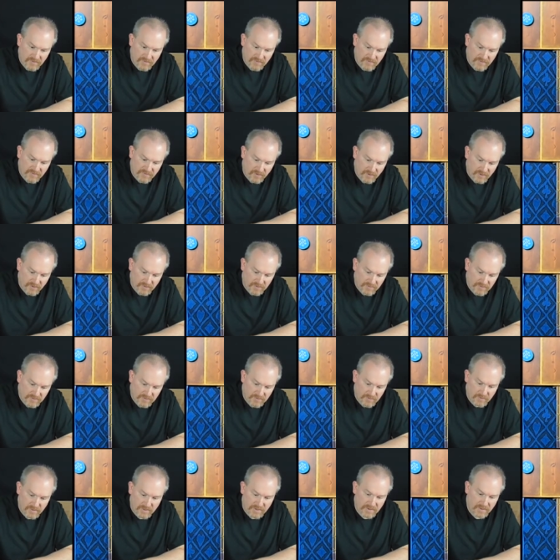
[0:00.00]

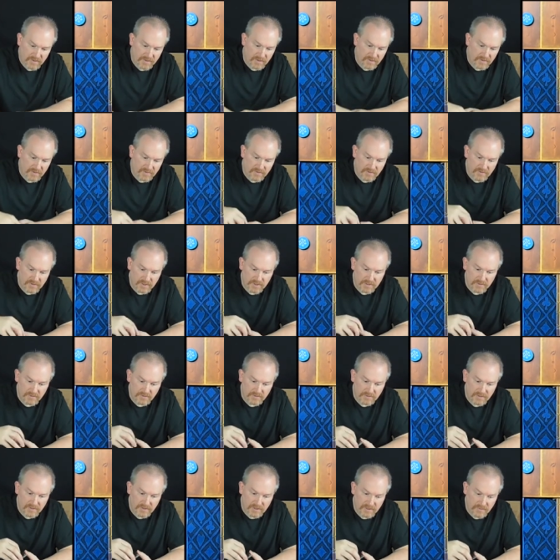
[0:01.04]
first with their
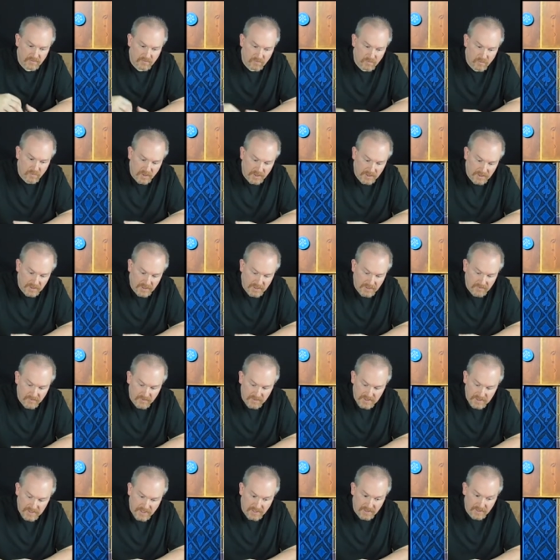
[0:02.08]
shield 1 and
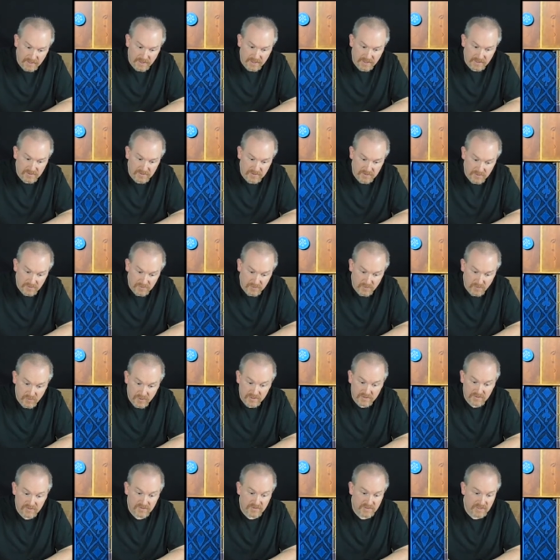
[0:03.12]
retaliate 2,
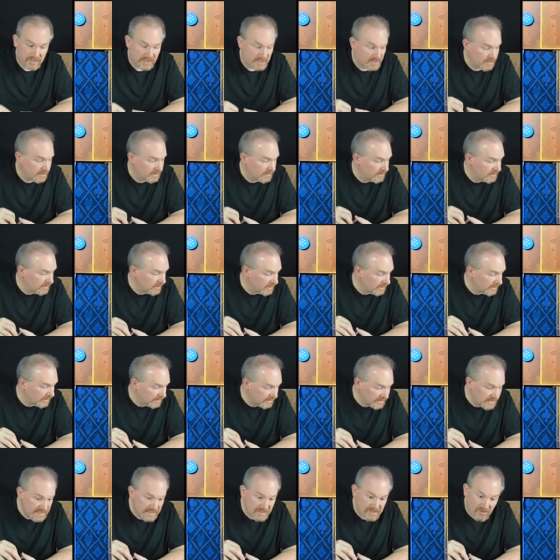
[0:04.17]
which the
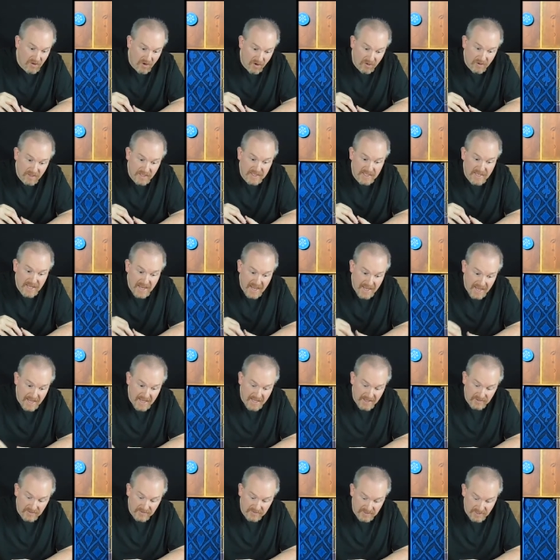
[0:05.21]
elite already
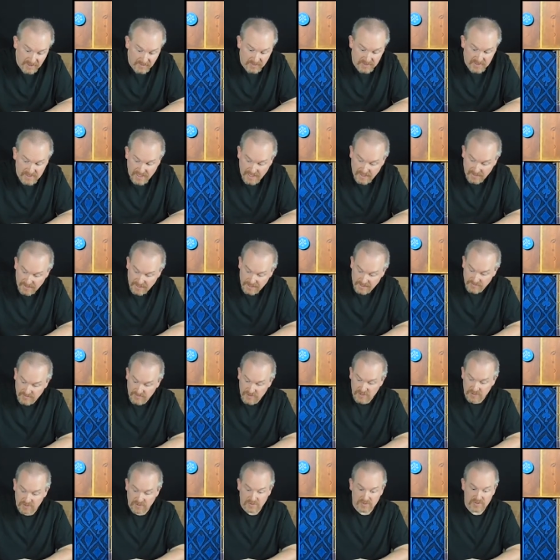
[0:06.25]
has a retaliate of
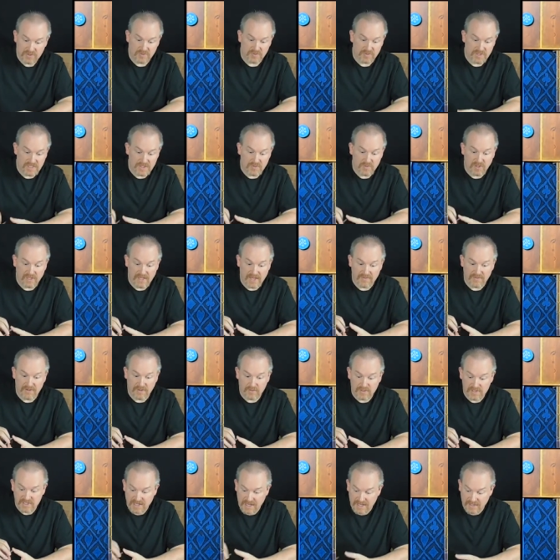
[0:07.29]
2. So he will have a
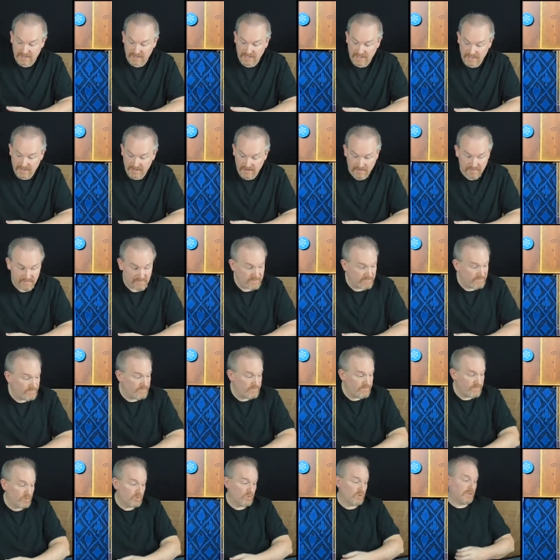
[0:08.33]
retaliate of
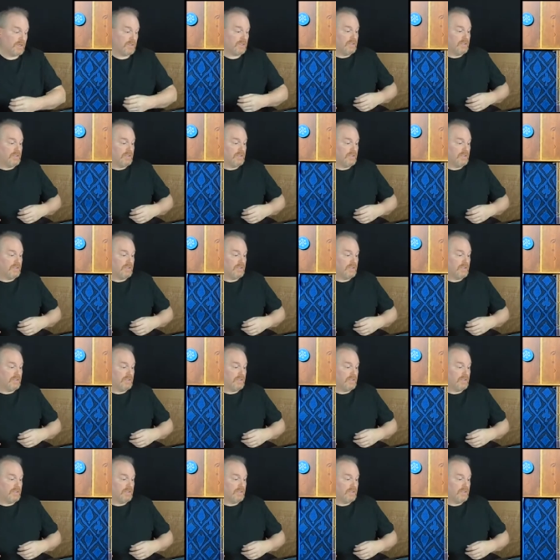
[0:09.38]
4.